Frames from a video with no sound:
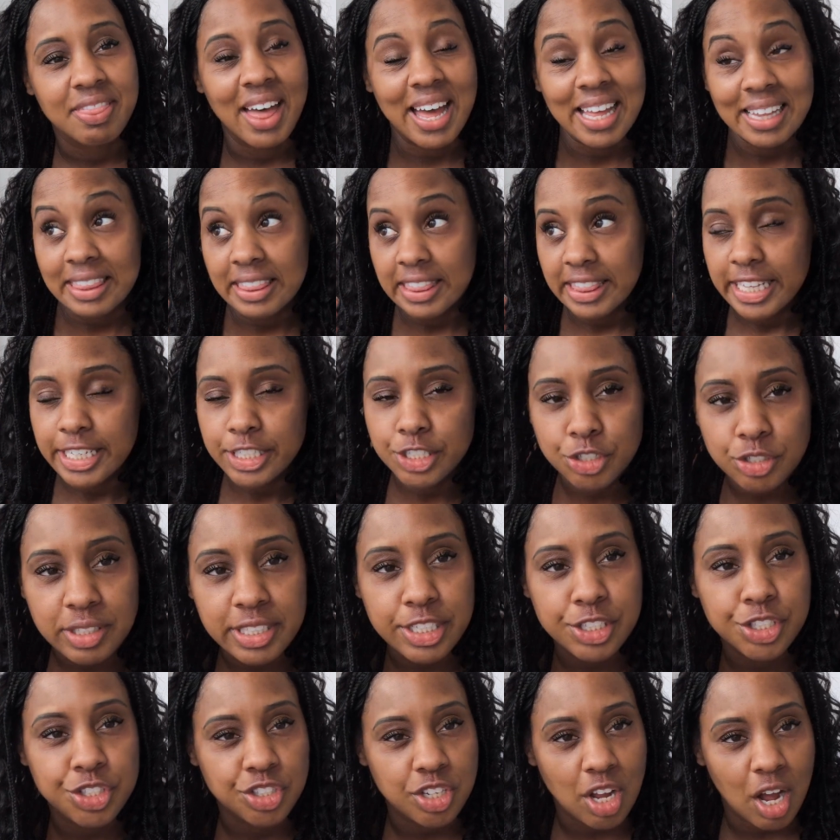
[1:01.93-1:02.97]
that
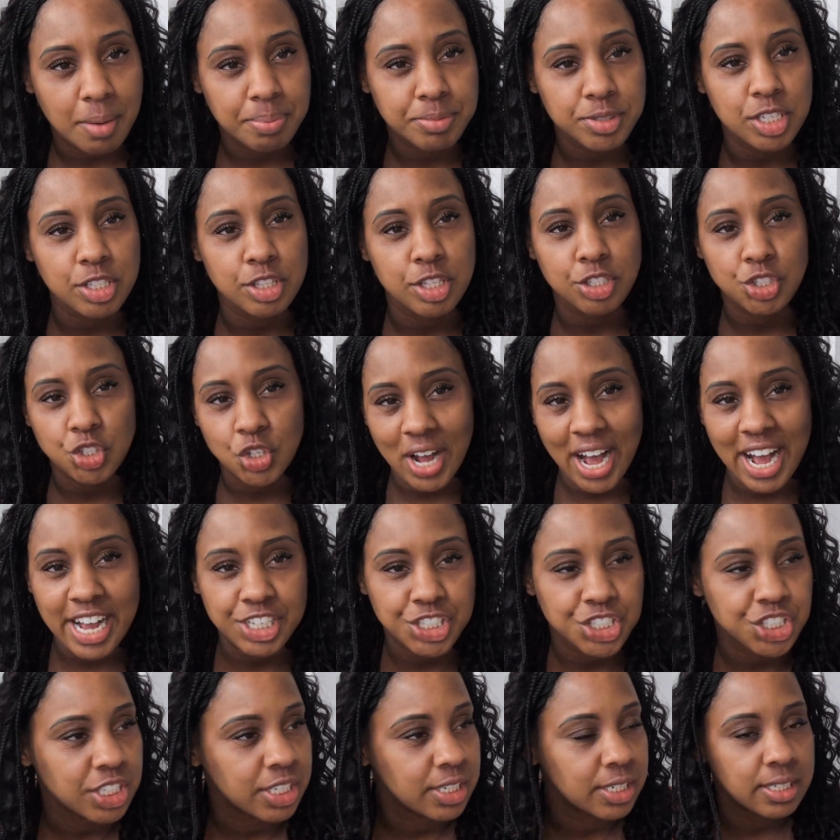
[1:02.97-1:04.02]
literally stopped the
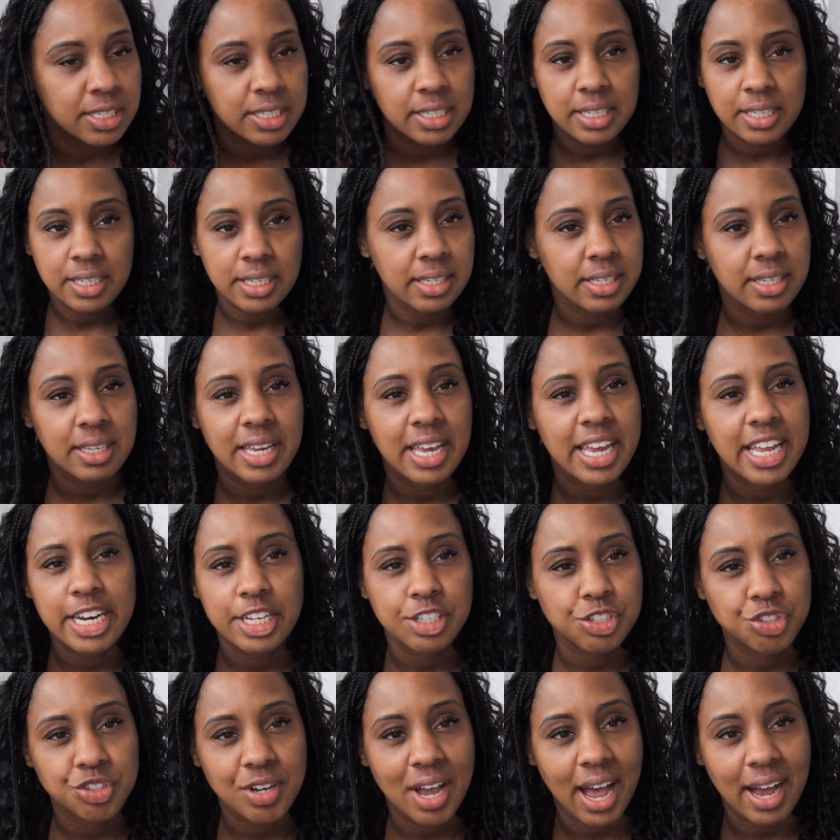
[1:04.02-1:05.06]
scratch in
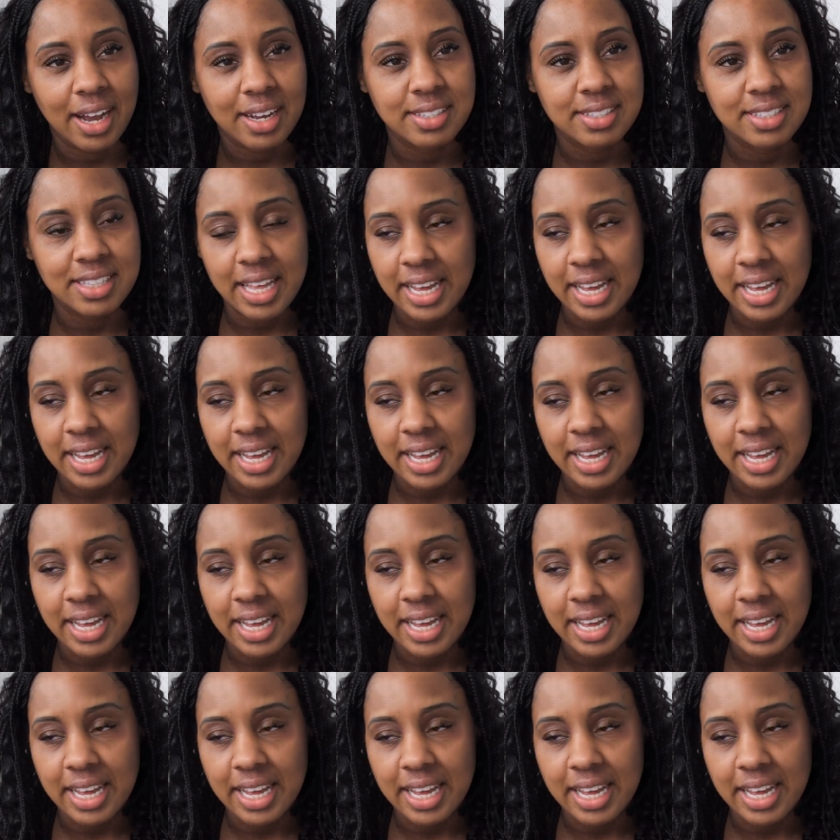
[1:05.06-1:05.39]
its tracks.